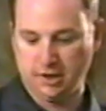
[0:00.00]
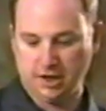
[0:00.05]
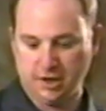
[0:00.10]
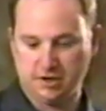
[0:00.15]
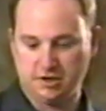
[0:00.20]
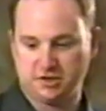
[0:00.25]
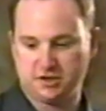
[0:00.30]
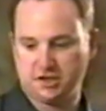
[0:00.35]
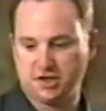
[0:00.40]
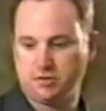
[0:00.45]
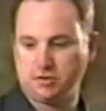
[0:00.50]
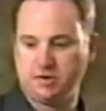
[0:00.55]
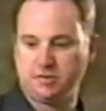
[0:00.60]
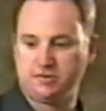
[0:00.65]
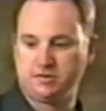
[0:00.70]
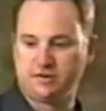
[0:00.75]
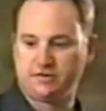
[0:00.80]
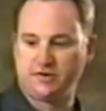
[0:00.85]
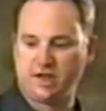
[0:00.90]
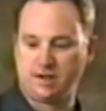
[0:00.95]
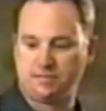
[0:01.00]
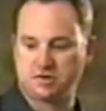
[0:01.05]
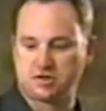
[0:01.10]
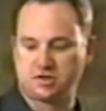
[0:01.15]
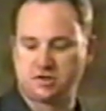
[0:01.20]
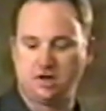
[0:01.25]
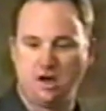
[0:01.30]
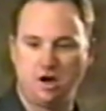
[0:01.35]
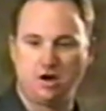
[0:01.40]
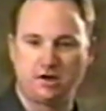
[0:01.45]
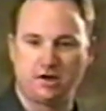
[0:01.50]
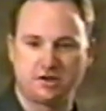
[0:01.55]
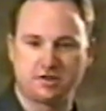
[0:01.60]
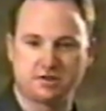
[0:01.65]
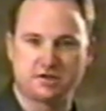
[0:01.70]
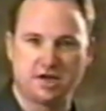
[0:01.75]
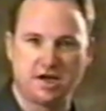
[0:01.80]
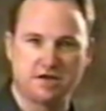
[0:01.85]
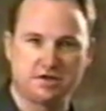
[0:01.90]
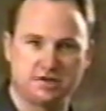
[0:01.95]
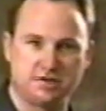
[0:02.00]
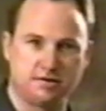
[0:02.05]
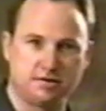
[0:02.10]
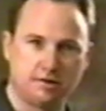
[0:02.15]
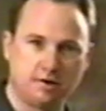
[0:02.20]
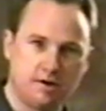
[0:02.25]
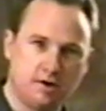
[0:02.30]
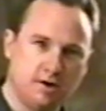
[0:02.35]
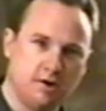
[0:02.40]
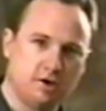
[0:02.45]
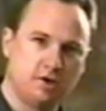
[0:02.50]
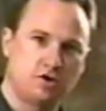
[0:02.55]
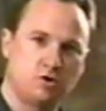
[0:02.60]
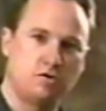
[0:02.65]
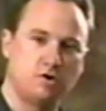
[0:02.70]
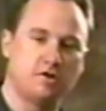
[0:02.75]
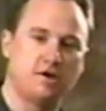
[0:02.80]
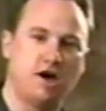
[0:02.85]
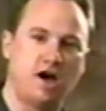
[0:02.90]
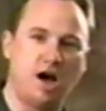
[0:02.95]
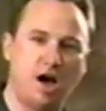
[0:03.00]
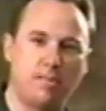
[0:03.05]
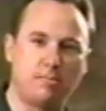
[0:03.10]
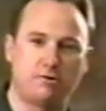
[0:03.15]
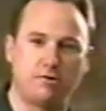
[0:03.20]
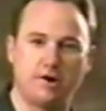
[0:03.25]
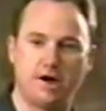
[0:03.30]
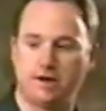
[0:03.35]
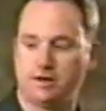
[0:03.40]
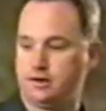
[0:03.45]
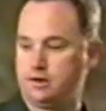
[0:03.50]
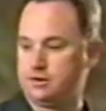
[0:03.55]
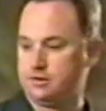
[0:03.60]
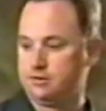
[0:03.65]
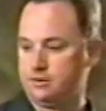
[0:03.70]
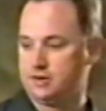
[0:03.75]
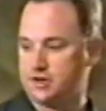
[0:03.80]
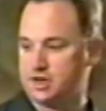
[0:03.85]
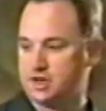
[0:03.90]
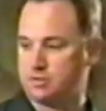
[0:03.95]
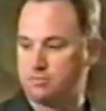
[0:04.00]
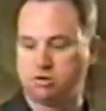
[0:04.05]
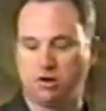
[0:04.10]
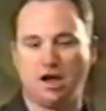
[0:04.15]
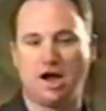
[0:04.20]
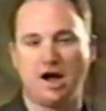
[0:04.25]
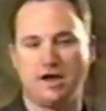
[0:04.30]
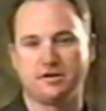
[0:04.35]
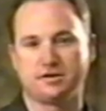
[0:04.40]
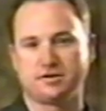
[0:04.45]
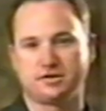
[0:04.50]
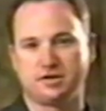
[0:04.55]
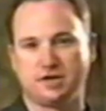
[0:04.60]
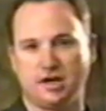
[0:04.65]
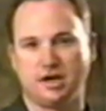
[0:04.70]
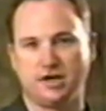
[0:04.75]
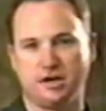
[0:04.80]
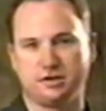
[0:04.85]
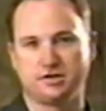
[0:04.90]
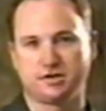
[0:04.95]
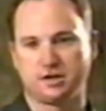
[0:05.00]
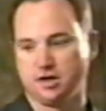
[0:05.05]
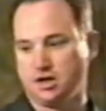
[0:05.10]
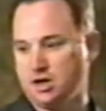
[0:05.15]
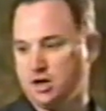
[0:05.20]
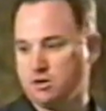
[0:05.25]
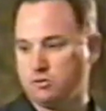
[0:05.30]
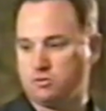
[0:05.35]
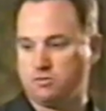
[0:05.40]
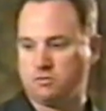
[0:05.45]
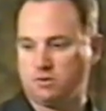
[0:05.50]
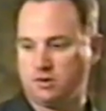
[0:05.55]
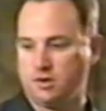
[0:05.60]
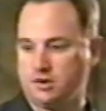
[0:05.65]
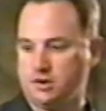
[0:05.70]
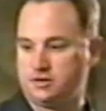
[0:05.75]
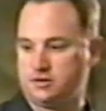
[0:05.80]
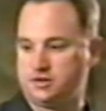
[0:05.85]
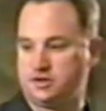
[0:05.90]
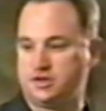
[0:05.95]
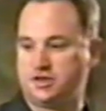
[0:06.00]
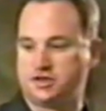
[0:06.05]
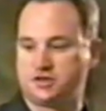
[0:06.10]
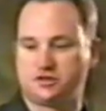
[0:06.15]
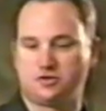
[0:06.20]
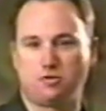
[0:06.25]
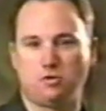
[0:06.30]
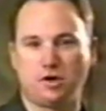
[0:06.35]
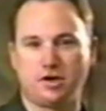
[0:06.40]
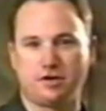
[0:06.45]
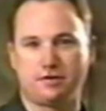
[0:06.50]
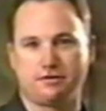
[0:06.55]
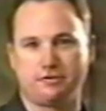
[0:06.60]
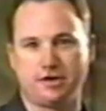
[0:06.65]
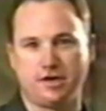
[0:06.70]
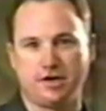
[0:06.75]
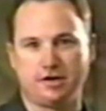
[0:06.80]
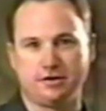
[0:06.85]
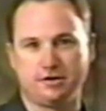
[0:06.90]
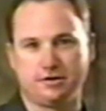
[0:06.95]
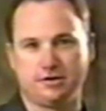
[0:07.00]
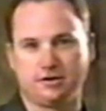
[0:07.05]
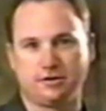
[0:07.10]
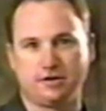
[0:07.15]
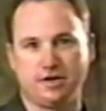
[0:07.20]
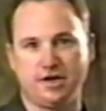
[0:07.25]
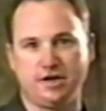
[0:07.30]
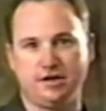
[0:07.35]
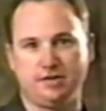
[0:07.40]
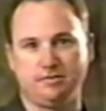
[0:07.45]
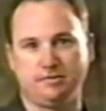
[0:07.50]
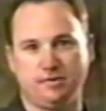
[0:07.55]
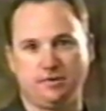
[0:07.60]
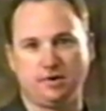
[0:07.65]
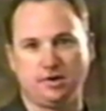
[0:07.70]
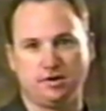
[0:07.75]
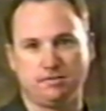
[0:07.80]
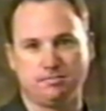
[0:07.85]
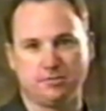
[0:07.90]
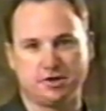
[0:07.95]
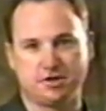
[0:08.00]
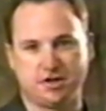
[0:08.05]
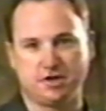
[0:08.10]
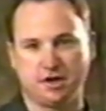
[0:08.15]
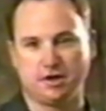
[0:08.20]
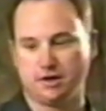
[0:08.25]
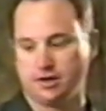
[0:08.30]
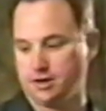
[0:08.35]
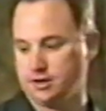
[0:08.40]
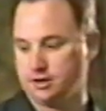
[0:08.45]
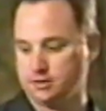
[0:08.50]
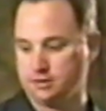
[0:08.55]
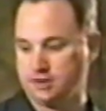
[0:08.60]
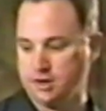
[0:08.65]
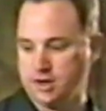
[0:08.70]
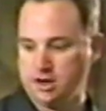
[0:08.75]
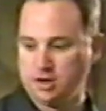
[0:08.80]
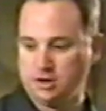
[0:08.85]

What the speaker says: And you can see we've developed this long extension to where the operator can apply the studs to this 2300 degree material,